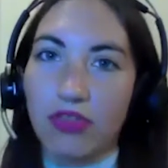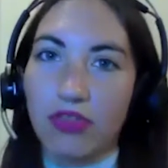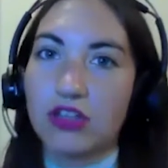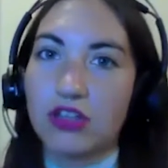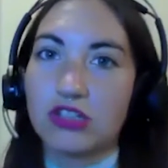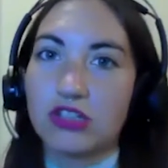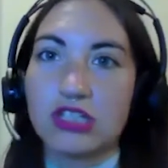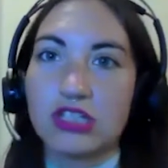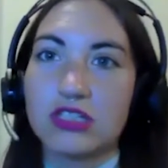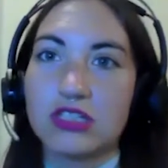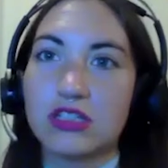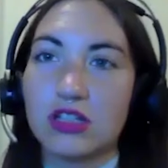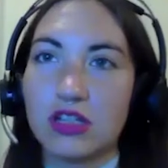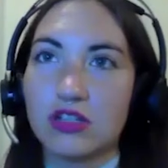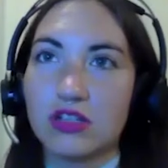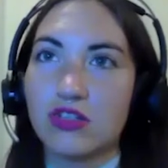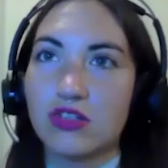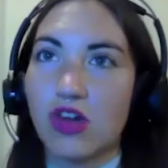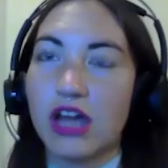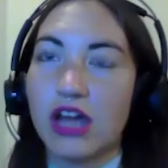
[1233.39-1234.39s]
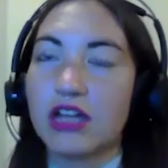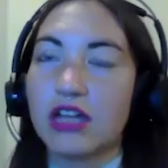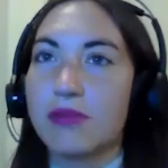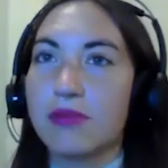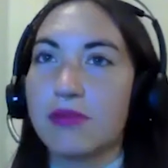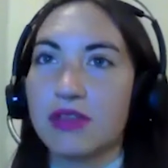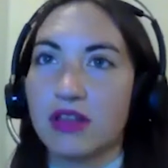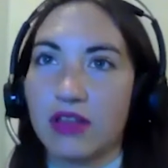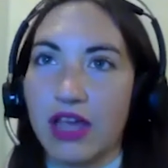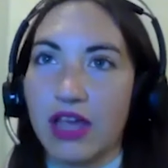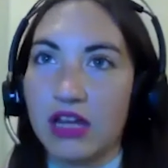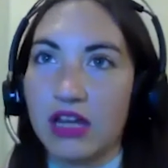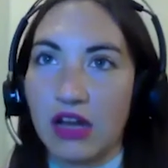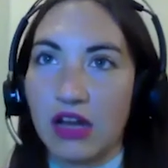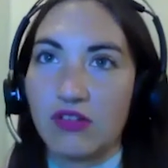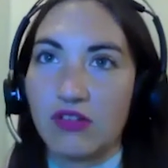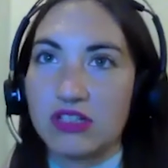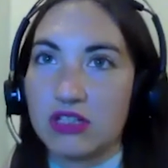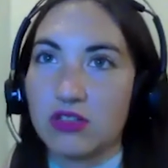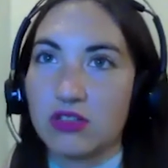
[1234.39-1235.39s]
like just trying to be the light in
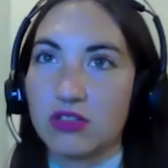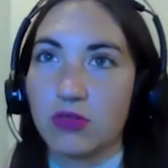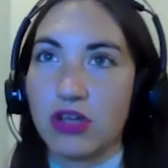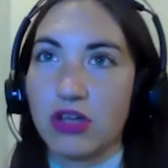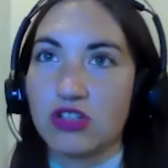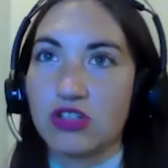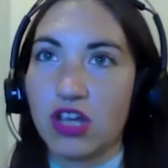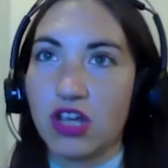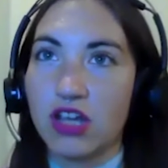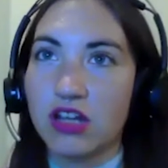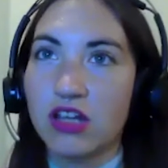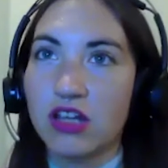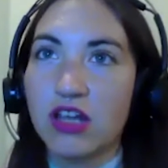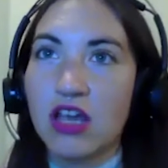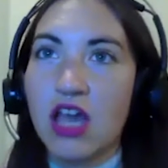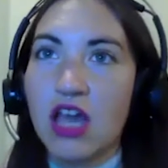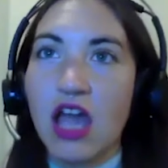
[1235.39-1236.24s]
every situation.